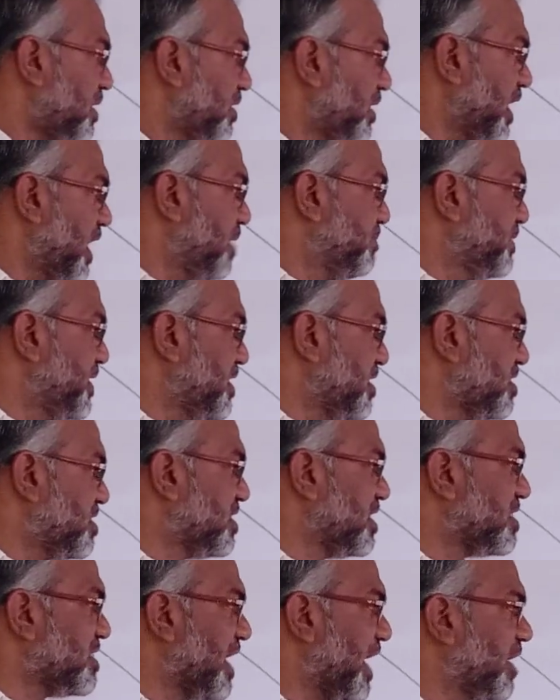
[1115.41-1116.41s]
AB is
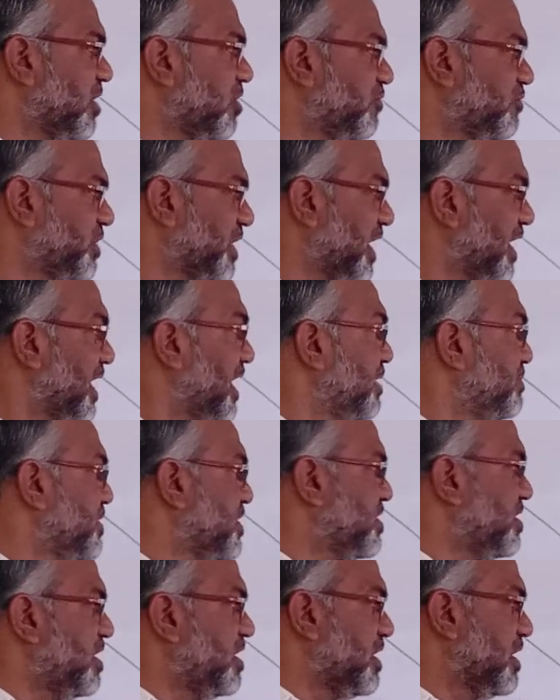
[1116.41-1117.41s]
the side of triangle
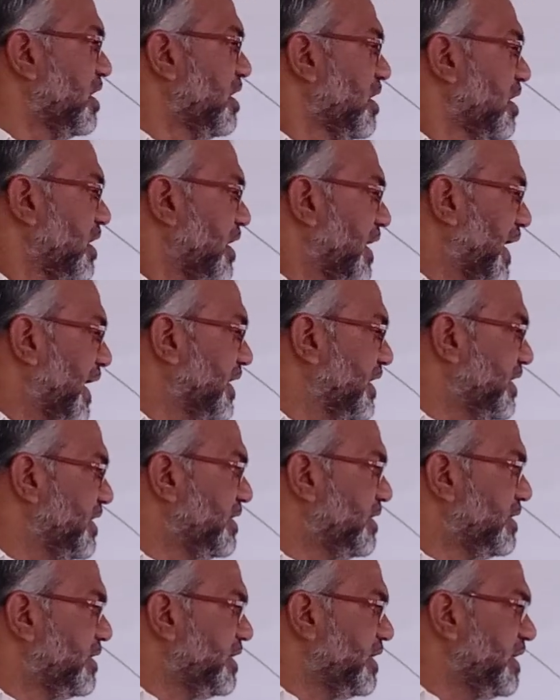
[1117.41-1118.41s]
ABC
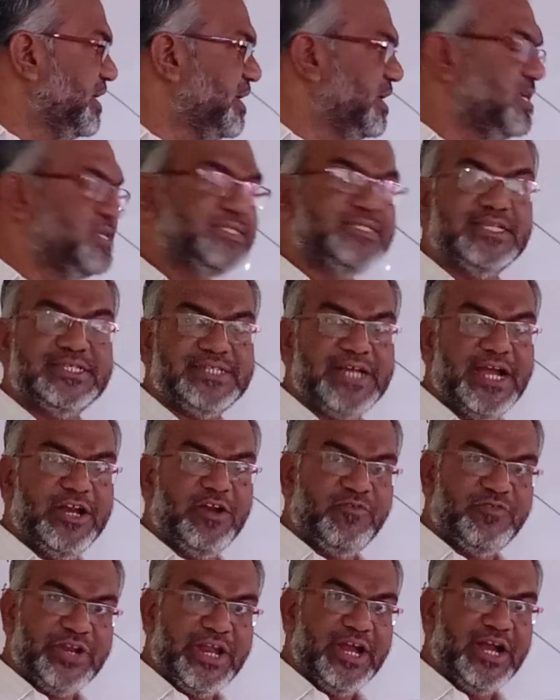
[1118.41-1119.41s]
and DE is the side
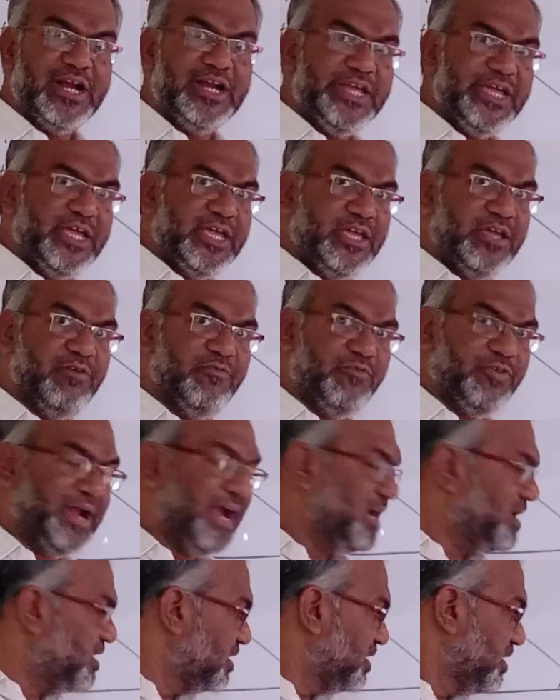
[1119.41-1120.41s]
of triangle DEF,
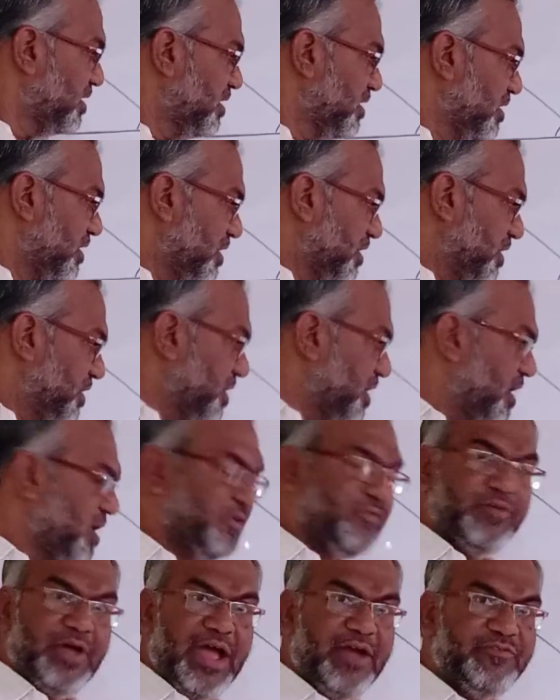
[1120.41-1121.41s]
right?
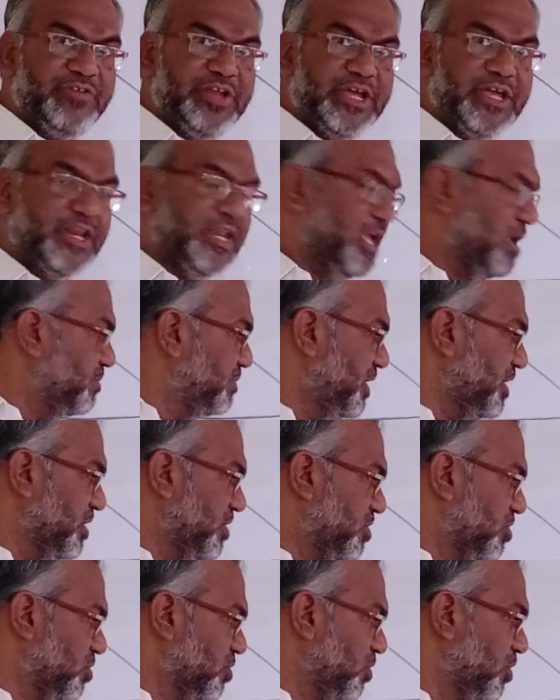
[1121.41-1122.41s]
Here I have taken
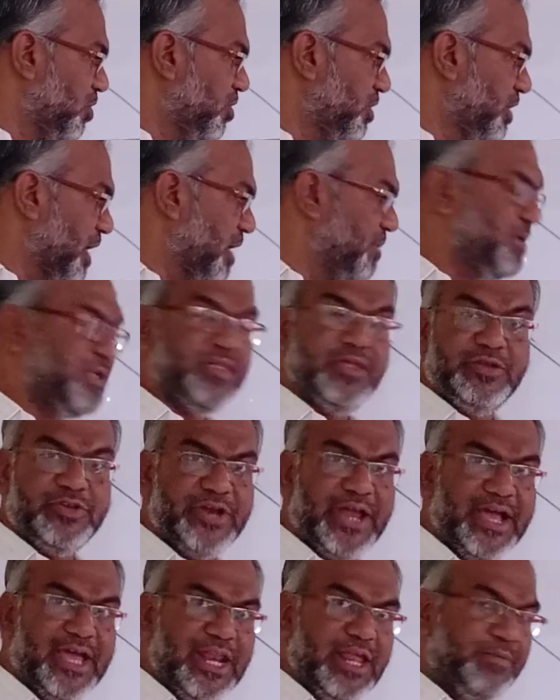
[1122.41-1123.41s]
AB, so AB,
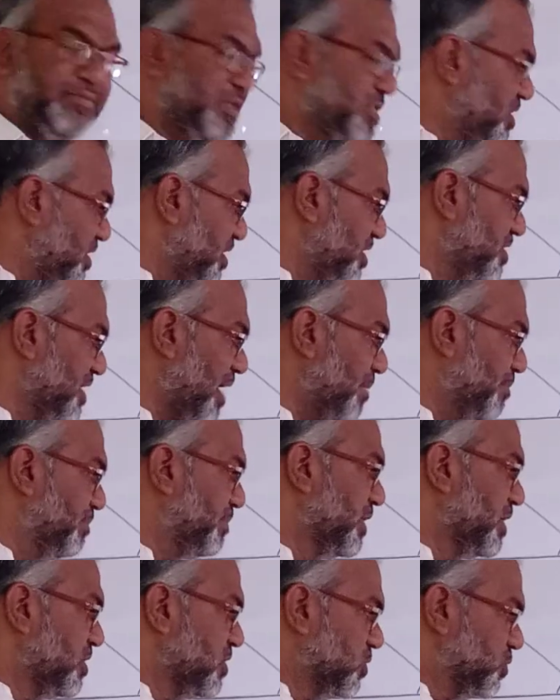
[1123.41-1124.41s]
triangle ABC is
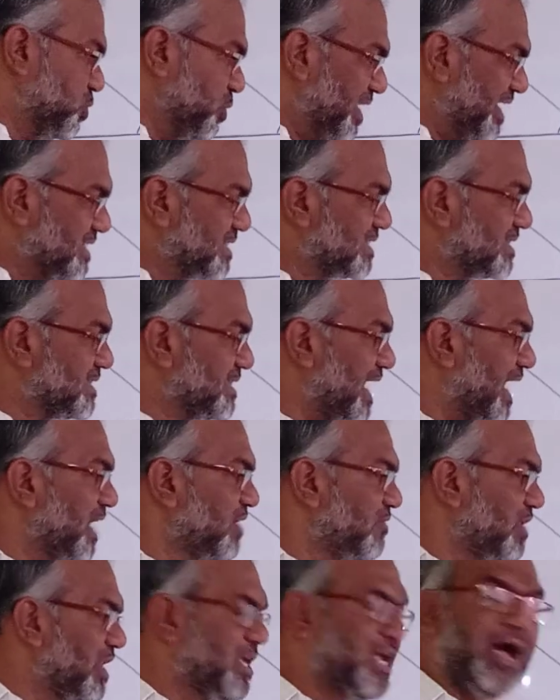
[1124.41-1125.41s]
up, so its
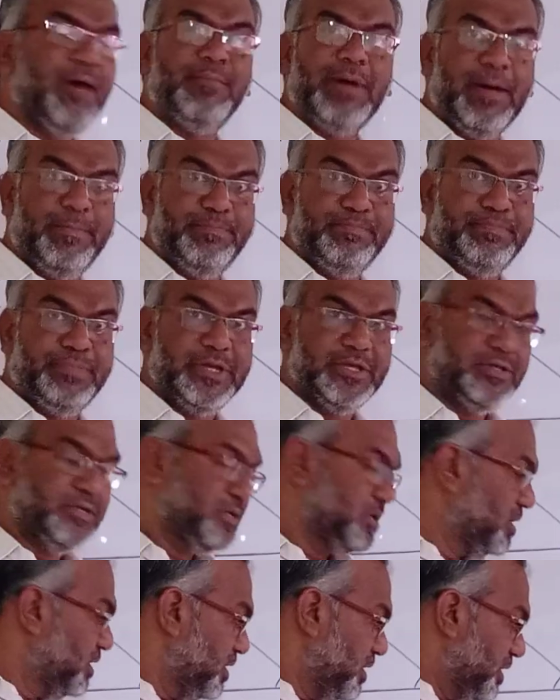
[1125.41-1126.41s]
side will come
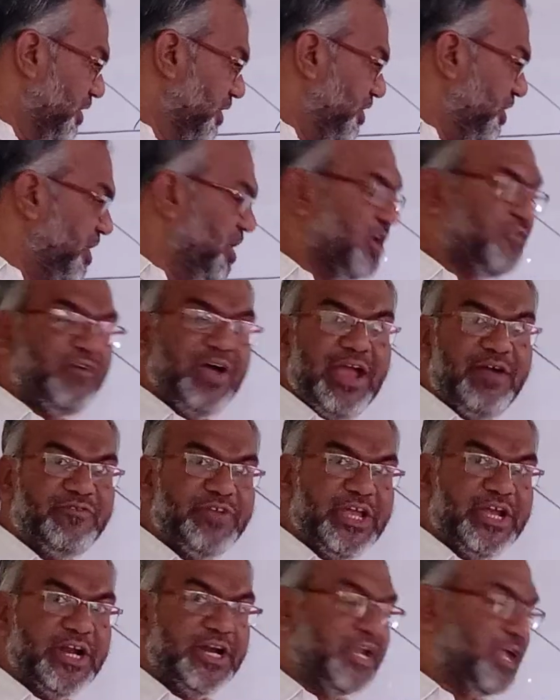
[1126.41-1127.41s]
up. DEF I have
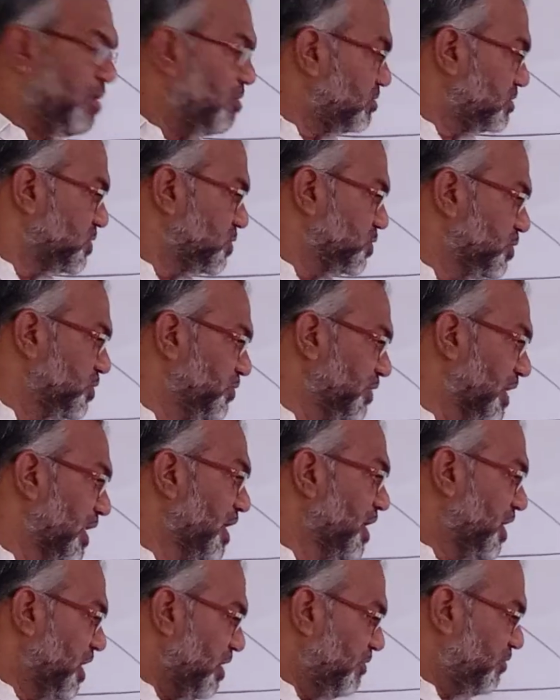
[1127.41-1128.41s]
taken down, so
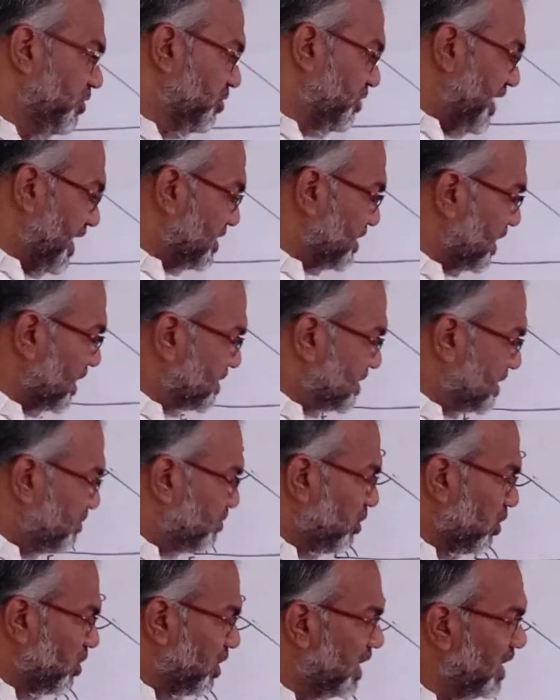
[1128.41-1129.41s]
if you take the
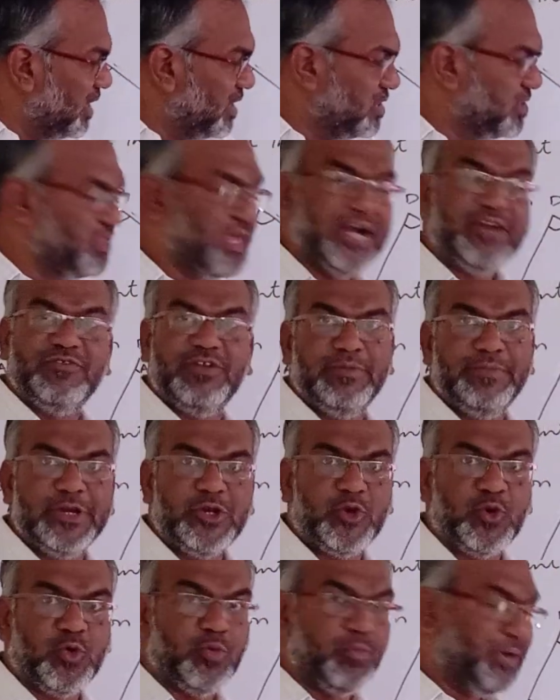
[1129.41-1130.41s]
reciprocal, that will be
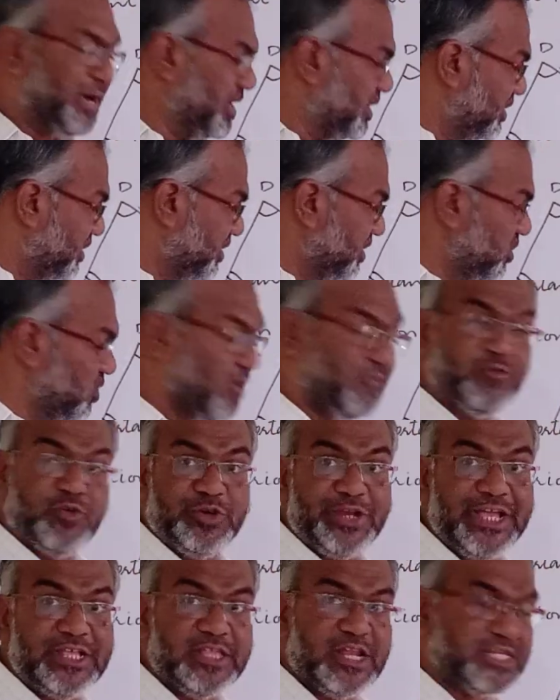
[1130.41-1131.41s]
true, but you have
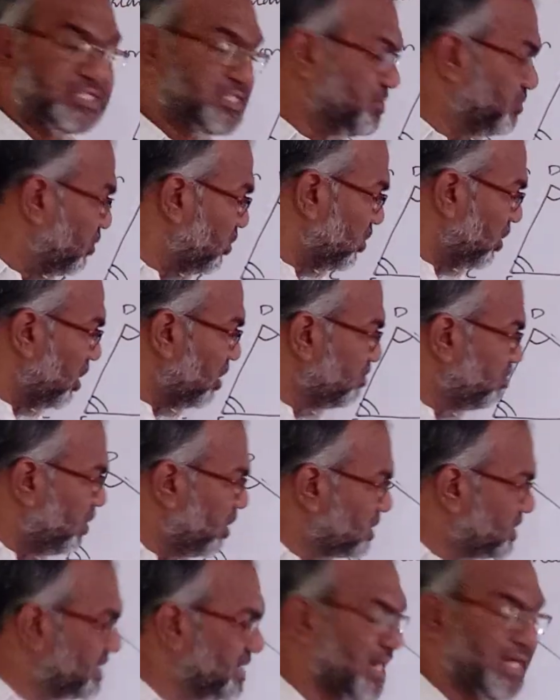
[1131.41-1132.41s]
to take the reciprocal on
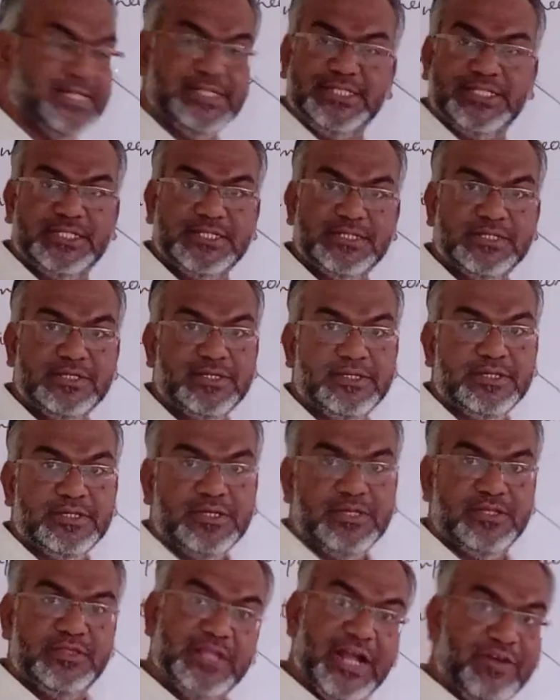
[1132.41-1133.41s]
both sides.
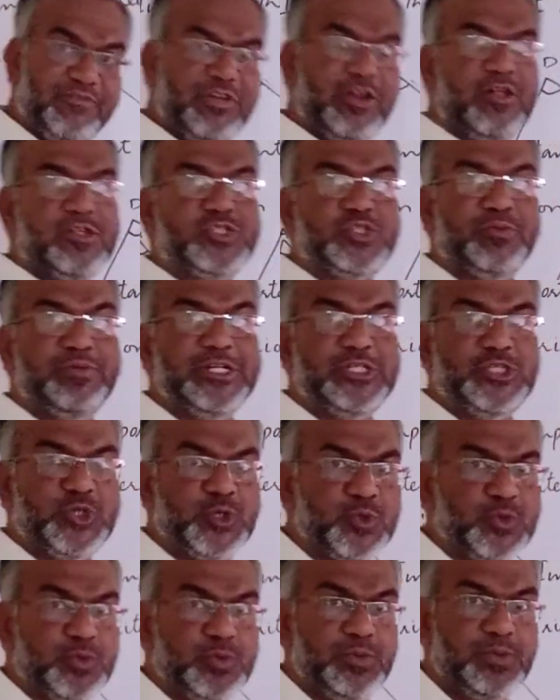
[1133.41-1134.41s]
That will also be
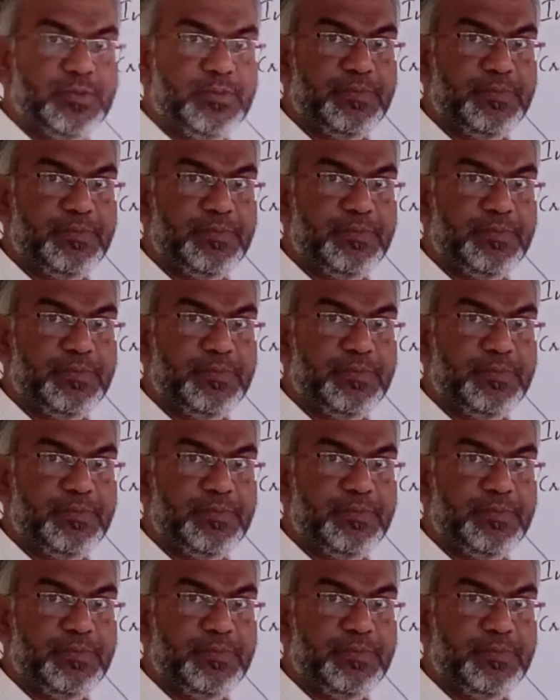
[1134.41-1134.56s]
true.